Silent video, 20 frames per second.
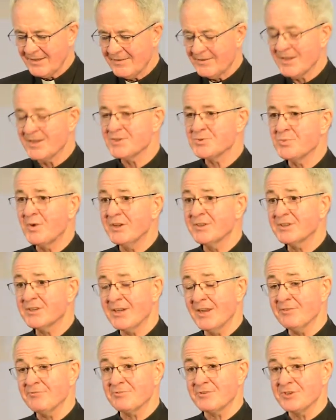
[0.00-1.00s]
There's one
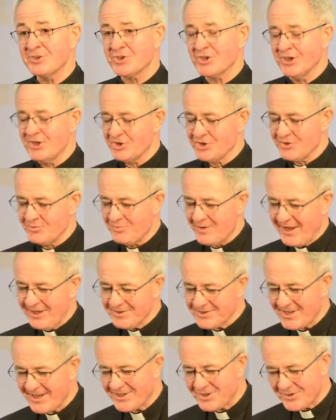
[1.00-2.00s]
country church in
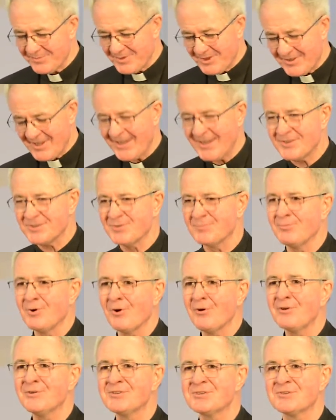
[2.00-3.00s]
Wales. I shall be there
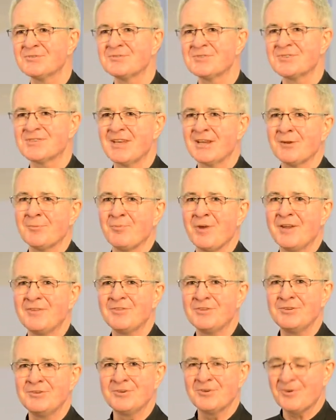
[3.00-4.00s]
tomorrow to celebrate
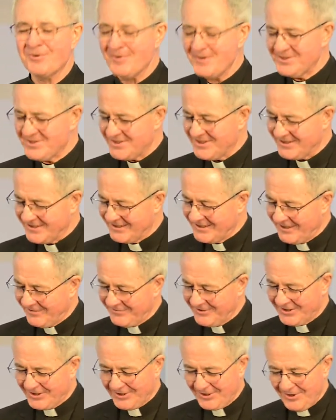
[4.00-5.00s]
the Eucharist at
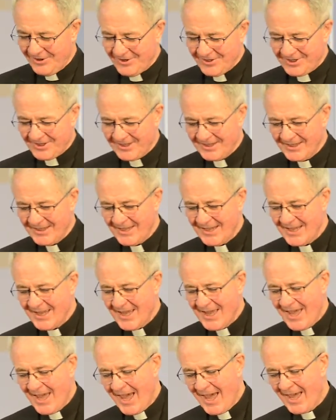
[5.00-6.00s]
11 o'clock.
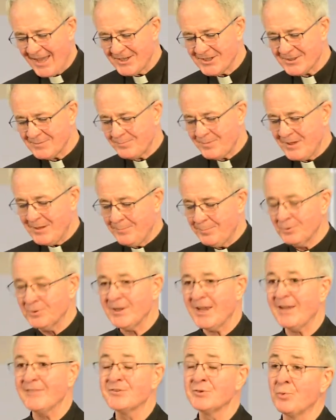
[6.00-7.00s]
And people
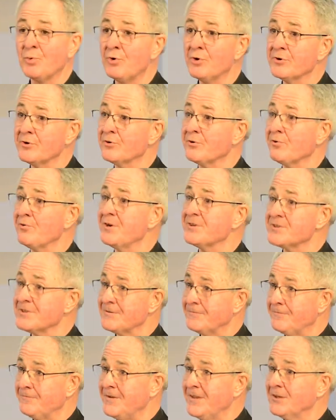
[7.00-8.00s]
have to walk across
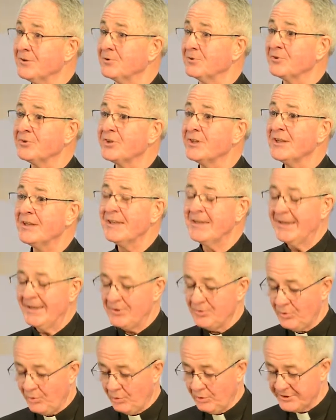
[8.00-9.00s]
a field
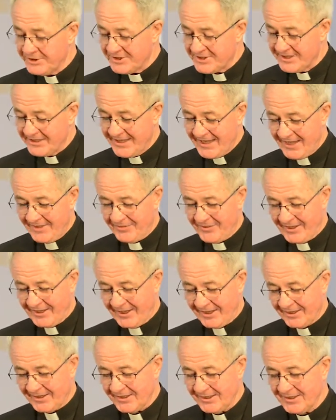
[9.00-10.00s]
in order to get
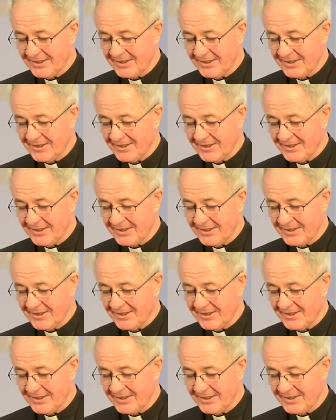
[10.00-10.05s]
there.